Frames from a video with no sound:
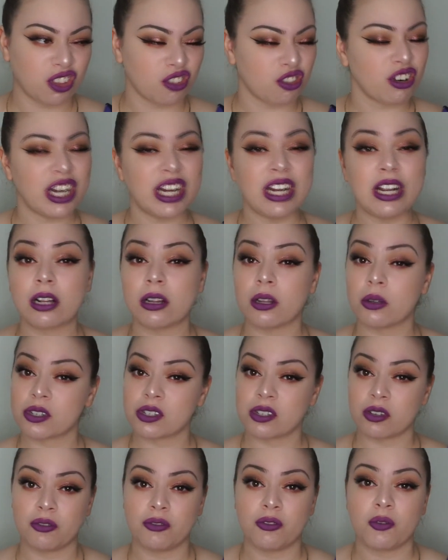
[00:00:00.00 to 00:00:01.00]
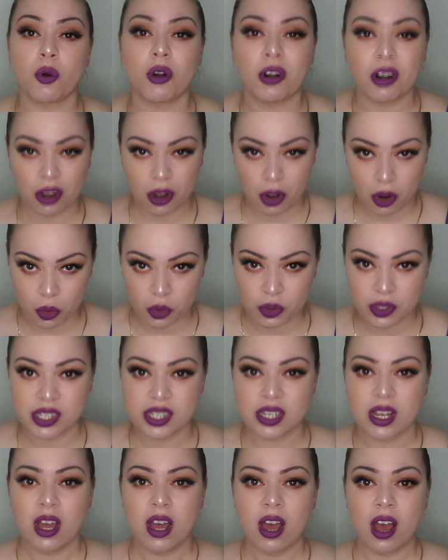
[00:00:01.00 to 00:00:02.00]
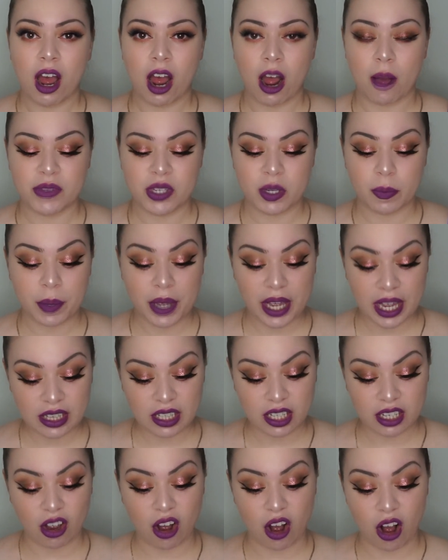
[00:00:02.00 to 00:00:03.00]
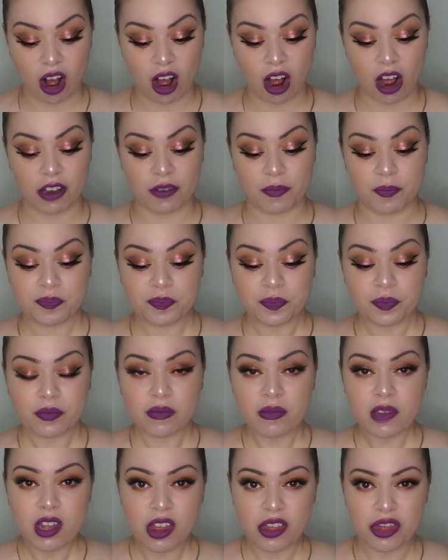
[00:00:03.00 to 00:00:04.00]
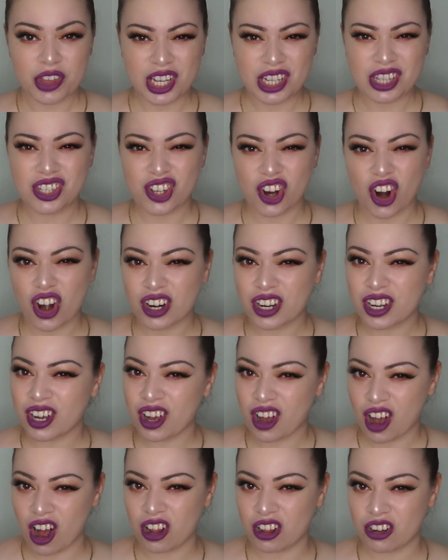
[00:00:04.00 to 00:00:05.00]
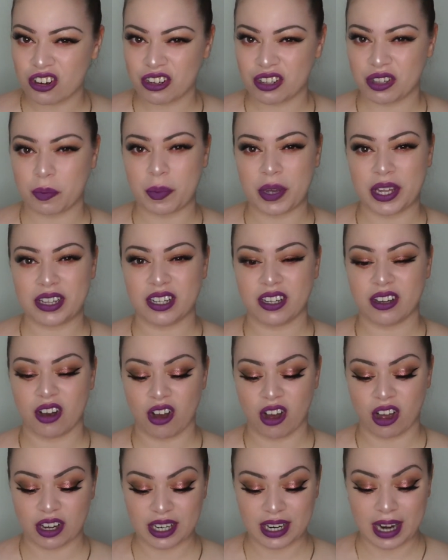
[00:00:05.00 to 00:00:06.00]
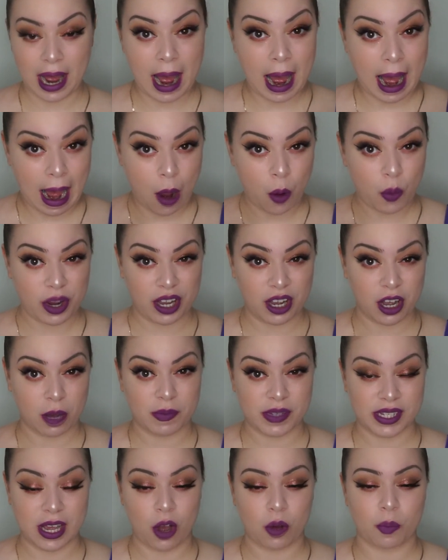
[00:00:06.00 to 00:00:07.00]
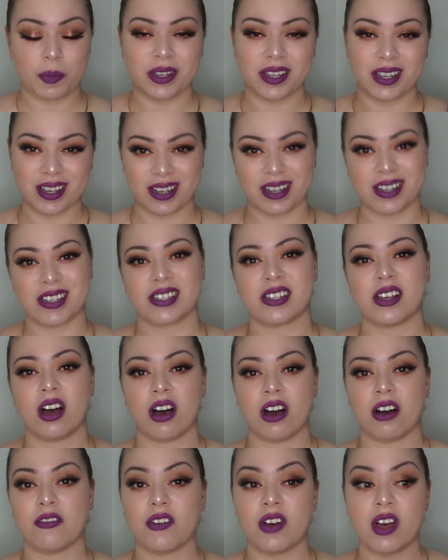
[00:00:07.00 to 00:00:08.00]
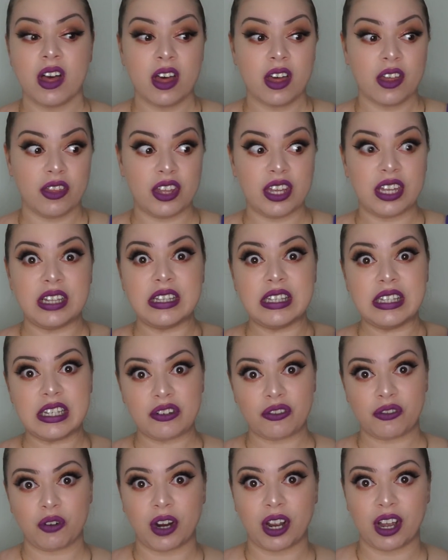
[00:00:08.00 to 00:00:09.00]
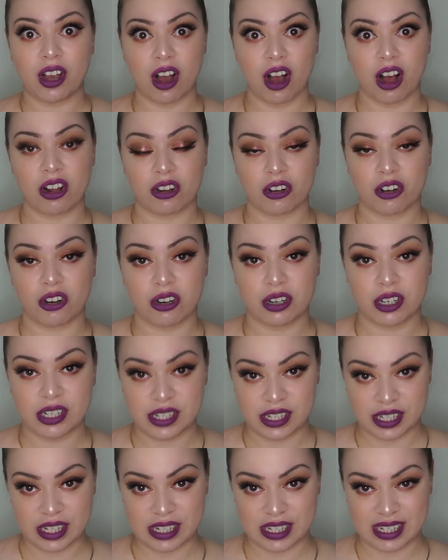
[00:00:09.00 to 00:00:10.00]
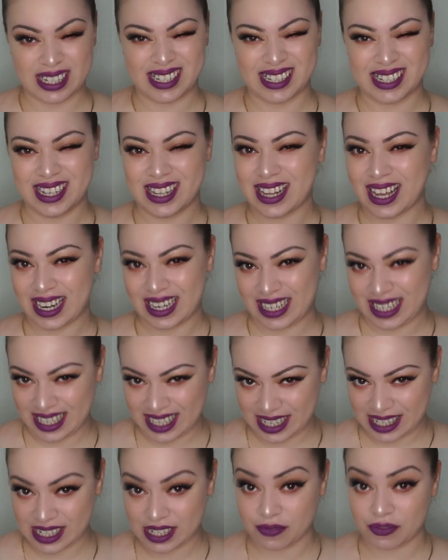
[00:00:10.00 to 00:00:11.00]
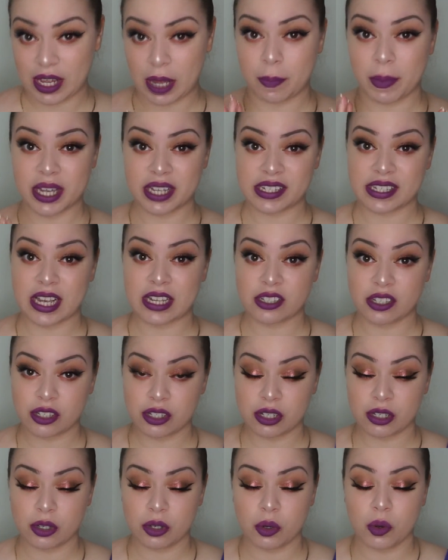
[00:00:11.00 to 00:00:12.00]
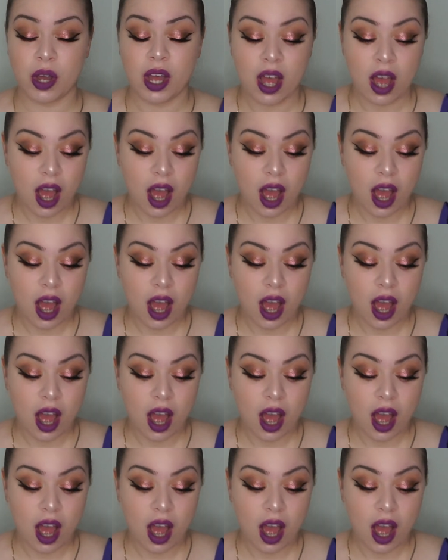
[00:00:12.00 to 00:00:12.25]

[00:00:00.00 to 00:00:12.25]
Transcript: 3 close to 4 coats depending on the dark color, depending on how it comes out, because of the different color consistency that it is, if that makes sense to you.